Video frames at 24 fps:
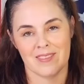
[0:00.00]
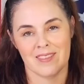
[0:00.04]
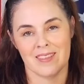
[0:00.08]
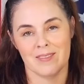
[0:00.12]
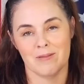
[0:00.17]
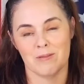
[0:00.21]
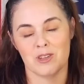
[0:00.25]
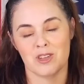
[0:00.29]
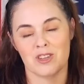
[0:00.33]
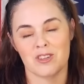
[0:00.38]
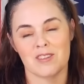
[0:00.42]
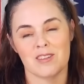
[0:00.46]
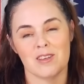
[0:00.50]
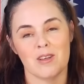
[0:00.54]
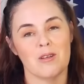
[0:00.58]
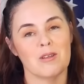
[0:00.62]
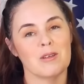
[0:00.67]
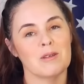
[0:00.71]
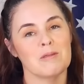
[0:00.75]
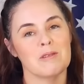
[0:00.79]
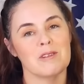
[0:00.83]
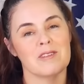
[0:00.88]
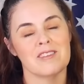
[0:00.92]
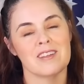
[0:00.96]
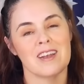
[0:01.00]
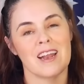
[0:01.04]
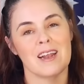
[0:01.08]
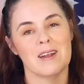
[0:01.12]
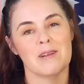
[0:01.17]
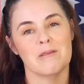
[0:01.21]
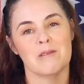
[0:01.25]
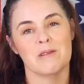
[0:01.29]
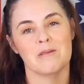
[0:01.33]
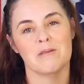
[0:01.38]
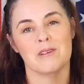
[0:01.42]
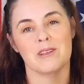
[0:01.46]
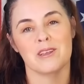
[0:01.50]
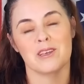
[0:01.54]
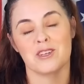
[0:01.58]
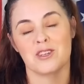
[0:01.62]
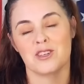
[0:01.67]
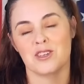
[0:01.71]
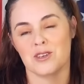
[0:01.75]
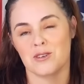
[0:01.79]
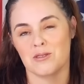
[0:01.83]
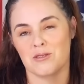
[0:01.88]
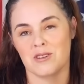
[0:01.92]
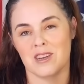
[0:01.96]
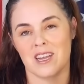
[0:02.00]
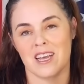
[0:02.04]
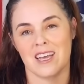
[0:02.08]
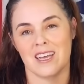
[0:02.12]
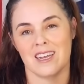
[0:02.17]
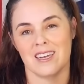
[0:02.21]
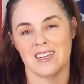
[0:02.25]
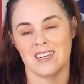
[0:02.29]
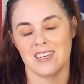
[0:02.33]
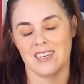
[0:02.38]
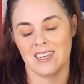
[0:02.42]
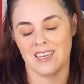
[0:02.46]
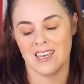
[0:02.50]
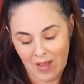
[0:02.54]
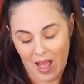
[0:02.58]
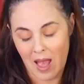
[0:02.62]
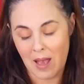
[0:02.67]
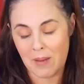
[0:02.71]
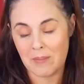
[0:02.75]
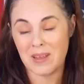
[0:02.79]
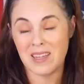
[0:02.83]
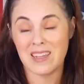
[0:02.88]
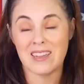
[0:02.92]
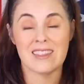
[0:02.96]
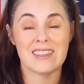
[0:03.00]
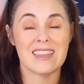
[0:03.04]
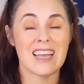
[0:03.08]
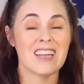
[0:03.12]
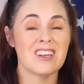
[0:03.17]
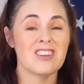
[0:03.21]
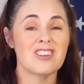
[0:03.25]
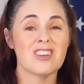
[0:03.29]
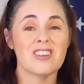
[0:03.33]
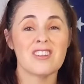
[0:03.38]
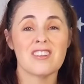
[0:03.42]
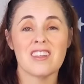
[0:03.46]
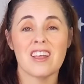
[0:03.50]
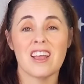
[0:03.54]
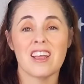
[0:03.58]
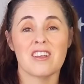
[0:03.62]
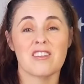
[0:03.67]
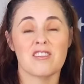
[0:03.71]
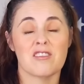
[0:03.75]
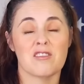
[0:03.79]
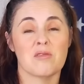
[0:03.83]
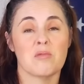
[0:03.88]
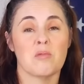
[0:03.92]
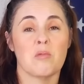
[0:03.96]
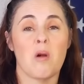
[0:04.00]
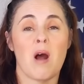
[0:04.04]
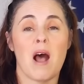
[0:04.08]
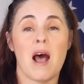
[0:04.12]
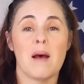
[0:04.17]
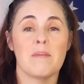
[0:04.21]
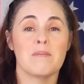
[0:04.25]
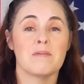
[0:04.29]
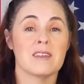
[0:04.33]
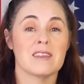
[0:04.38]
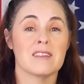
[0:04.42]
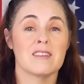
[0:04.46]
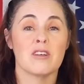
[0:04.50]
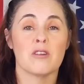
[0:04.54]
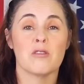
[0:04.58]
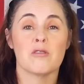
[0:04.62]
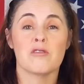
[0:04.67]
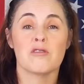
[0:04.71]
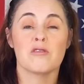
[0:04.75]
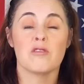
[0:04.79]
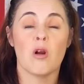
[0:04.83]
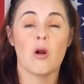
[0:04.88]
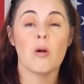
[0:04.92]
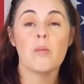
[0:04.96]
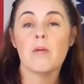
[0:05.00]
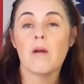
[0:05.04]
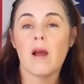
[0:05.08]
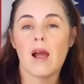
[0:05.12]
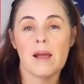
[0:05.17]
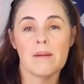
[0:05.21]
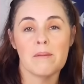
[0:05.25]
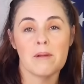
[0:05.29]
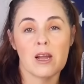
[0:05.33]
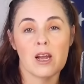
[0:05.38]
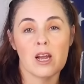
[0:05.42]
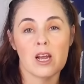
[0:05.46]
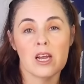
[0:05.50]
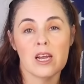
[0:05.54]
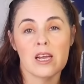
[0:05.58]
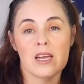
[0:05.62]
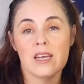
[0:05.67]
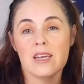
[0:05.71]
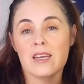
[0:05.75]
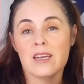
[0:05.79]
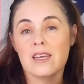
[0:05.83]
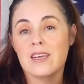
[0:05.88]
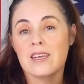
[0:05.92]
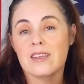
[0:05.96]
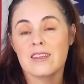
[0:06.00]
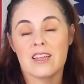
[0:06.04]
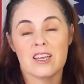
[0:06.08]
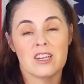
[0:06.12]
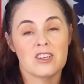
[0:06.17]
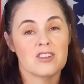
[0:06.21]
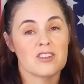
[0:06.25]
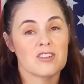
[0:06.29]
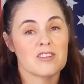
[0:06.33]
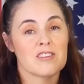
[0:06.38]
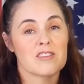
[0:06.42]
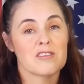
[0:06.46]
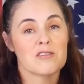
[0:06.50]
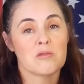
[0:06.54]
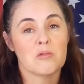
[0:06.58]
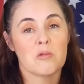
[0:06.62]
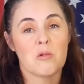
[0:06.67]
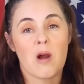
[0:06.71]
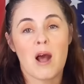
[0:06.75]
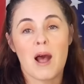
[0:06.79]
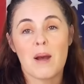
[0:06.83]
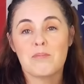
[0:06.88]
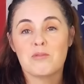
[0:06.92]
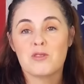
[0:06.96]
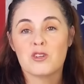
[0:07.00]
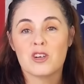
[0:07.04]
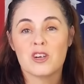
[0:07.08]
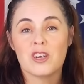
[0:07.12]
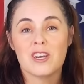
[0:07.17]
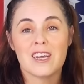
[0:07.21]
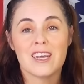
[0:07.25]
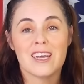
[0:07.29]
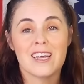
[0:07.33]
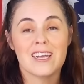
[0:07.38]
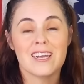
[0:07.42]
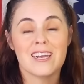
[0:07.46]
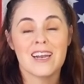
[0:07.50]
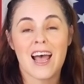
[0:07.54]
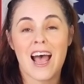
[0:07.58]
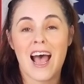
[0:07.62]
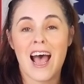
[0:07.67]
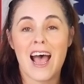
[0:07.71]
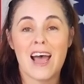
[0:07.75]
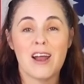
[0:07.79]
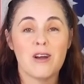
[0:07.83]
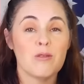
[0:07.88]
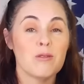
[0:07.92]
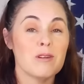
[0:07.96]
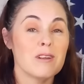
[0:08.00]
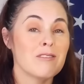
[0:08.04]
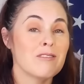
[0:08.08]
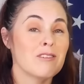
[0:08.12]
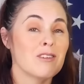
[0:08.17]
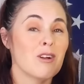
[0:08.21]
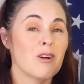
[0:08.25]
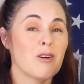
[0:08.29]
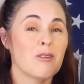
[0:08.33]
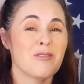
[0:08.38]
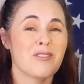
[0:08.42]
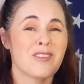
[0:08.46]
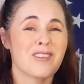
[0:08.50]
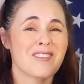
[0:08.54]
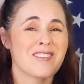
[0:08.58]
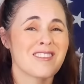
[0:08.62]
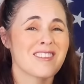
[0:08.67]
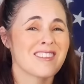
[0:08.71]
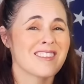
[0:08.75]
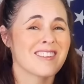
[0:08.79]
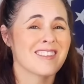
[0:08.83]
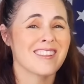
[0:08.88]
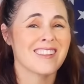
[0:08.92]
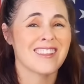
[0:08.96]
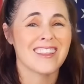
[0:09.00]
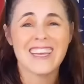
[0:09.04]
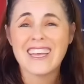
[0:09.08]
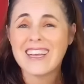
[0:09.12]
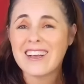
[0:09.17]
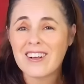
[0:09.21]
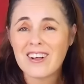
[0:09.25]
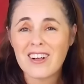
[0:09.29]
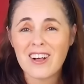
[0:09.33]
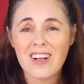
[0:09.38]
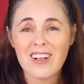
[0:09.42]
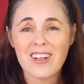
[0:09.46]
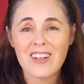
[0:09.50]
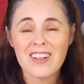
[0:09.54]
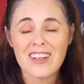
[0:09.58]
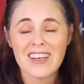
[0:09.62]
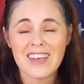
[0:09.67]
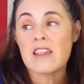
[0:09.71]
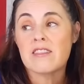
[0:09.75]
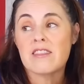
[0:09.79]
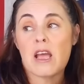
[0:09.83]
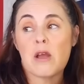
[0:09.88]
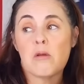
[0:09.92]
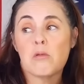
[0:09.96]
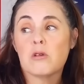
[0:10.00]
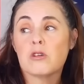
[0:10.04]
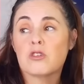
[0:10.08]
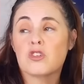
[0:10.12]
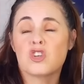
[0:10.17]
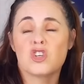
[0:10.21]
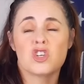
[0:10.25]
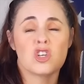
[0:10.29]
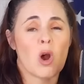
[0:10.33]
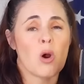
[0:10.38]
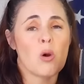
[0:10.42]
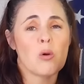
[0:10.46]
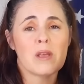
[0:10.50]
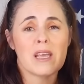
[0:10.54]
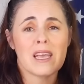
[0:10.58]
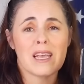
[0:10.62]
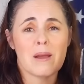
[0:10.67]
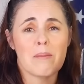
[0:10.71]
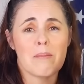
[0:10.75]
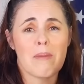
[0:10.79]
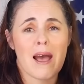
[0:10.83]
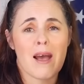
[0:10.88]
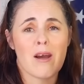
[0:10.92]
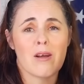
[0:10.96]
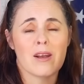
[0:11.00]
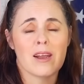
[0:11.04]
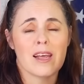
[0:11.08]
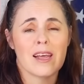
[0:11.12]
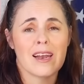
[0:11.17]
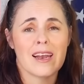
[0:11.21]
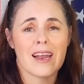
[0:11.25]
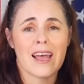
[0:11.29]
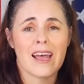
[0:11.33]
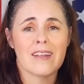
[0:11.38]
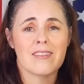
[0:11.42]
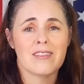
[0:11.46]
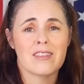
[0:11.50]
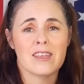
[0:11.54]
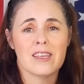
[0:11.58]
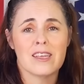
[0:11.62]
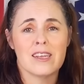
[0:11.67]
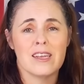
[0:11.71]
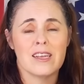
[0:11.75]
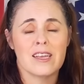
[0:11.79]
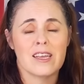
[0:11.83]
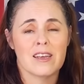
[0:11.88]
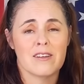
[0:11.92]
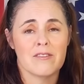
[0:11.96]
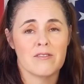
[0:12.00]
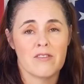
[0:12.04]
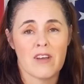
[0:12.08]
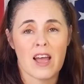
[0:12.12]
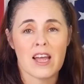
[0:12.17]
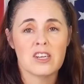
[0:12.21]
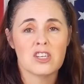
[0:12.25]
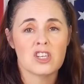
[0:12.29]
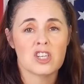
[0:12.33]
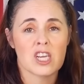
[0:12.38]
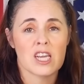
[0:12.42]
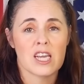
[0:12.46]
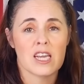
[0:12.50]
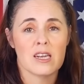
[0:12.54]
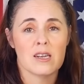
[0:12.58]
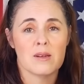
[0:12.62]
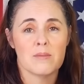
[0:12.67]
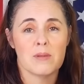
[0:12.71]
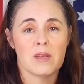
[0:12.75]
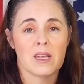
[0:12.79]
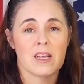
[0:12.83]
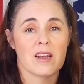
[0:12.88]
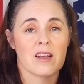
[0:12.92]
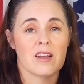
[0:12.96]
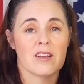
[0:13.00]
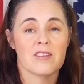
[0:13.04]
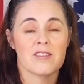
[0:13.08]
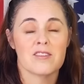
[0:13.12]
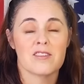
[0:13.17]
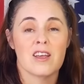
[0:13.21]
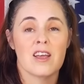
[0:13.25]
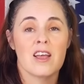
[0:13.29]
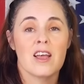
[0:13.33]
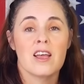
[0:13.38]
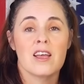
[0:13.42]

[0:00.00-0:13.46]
which is the only reason anyone really tuned in. I mean, they just like swapped. There's no primary. They just swapped her in. I don't even know if this is legal. They were joking about it at the convention because